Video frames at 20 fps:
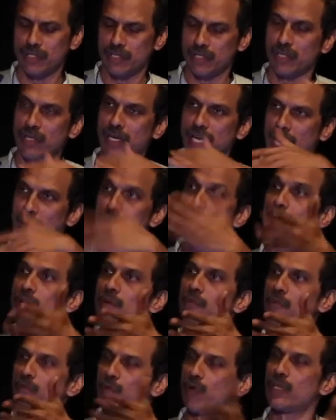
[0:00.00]
the April
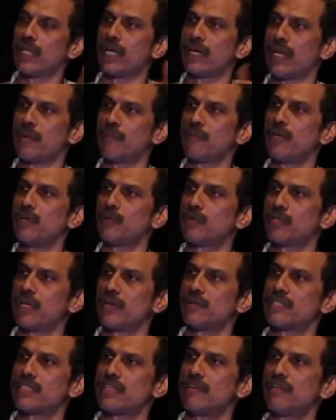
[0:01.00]
before that, April
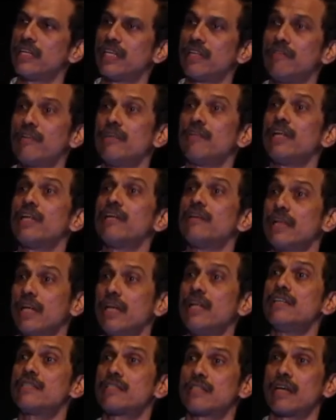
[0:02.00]
2017, we were
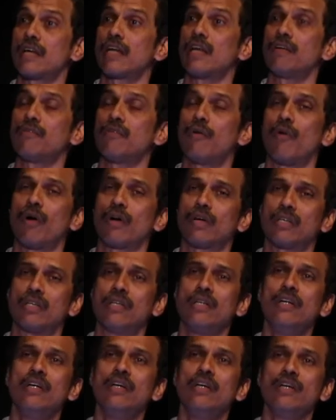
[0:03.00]
really struggling for water.
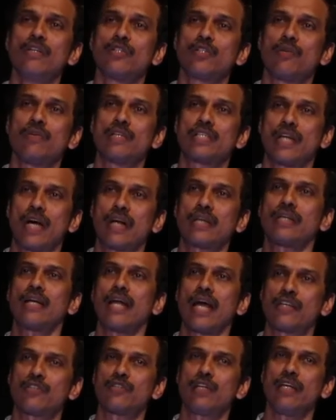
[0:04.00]
So we started
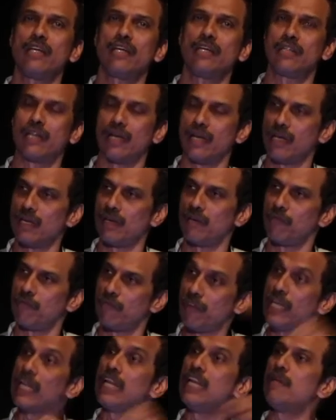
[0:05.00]
actually uh,
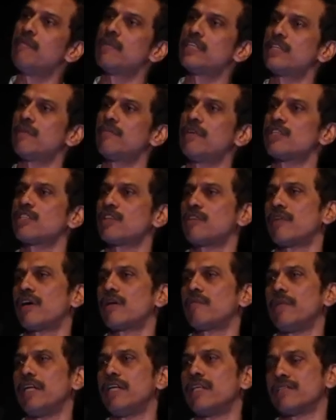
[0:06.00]
weekly measurements of
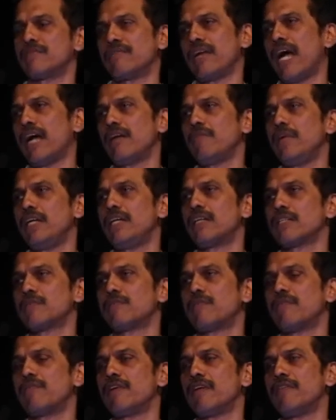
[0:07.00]
our meters. We had meters,
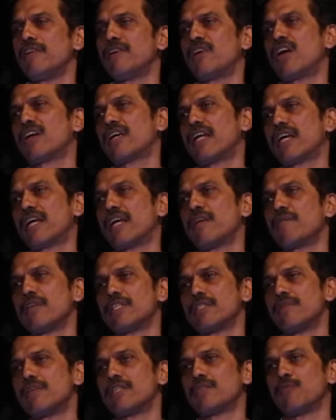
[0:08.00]
but we were not taking
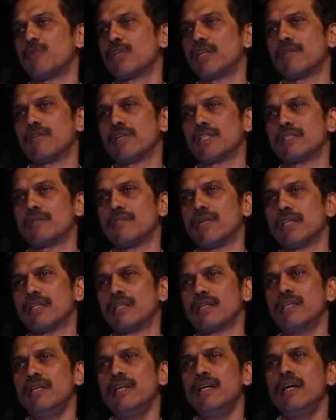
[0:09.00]
measurements more than once a month.